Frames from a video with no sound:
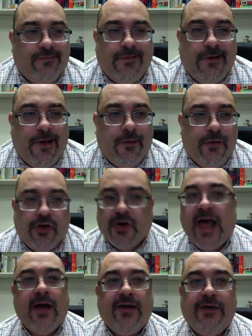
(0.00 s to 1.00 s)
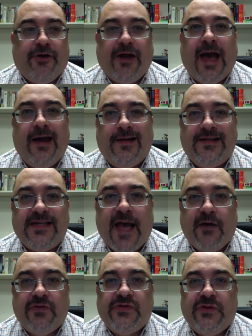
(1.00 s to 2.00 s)
your guidance
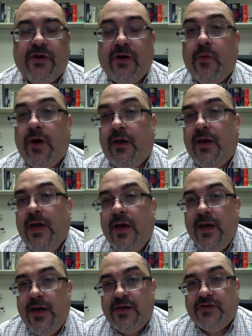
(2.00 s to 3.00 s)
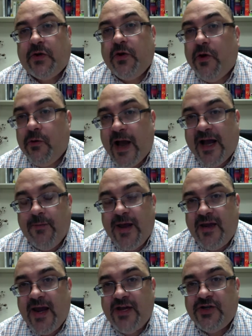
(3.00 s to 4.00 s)
counselor and what his or her
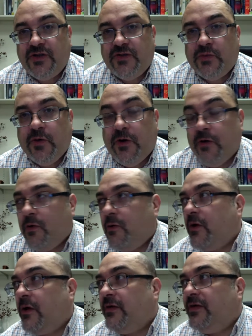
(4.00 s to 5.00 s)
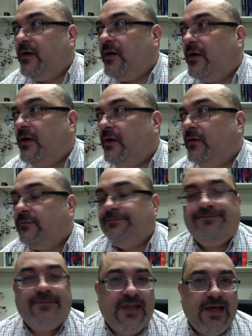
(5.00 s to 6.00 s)
recommendations were, or the
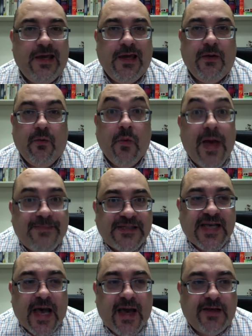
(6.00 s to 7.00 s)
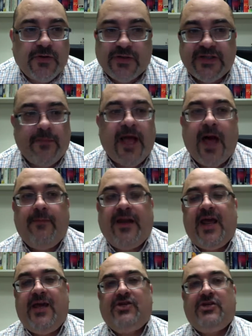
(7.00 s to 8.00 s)
website or some
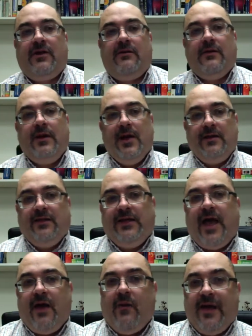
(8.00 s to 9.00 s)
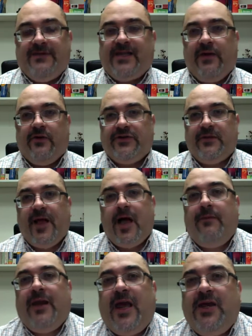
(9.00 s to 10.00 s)
combination, the Lehigh website or some
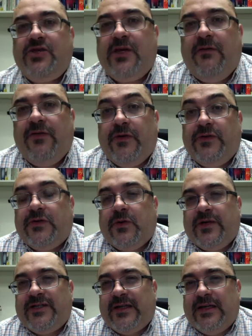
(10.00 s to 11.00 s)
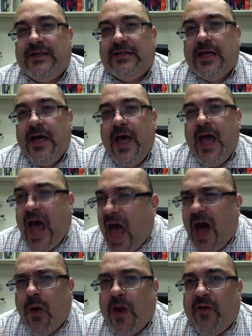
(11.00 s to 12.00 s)
combination of those sources.
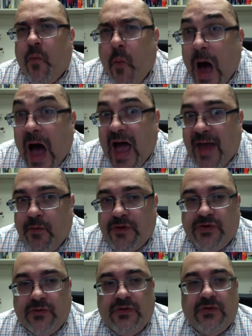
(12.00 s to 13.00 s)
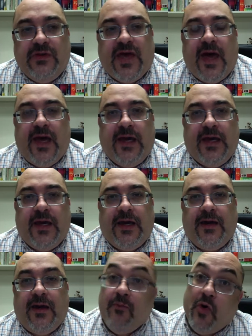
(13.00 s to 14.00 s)
How and why would you do that
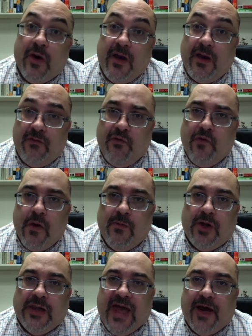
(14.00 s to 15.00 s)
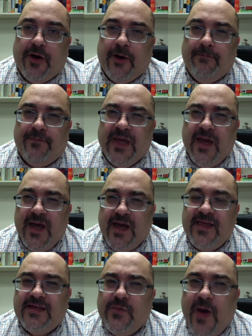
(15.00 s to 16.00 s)
in a more informal letter?
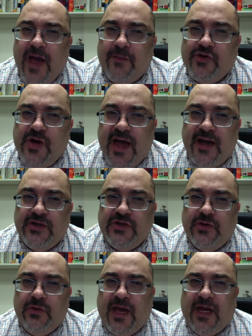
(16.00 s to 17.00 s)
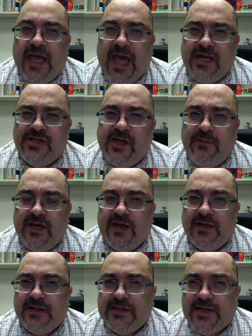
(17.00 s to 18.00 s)
In this way, I'm trying to engage them in
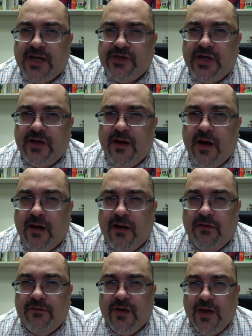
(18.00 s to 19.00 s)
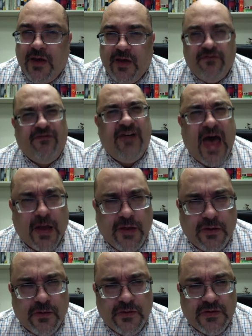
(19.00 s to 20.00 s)
a discussion of
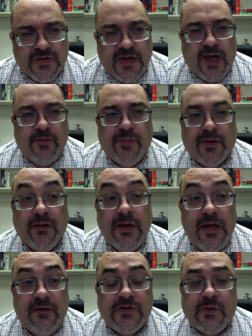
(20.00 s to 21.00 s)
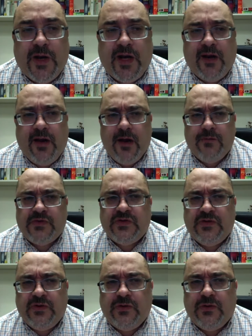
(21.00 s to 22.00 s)
values and beliefs when it comes
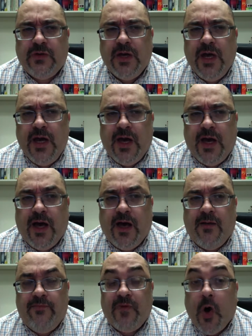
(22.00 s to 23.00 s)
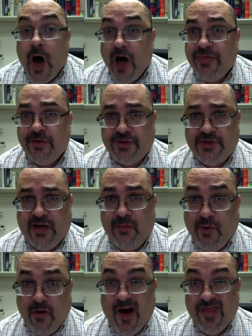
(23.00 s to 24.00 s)
to
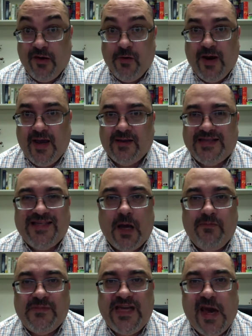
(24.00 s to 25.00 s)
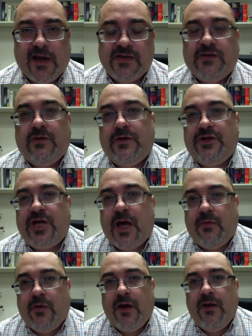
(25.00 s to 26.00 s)
authorship, authoring some text or
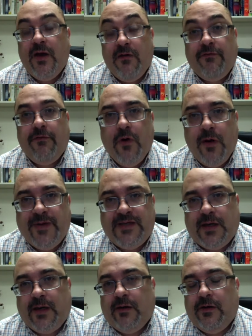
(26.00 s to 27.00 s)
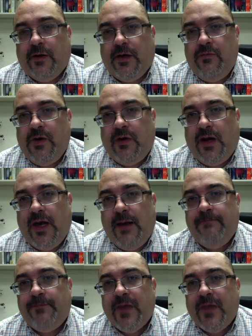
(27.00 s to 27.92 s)
genre for a particular community,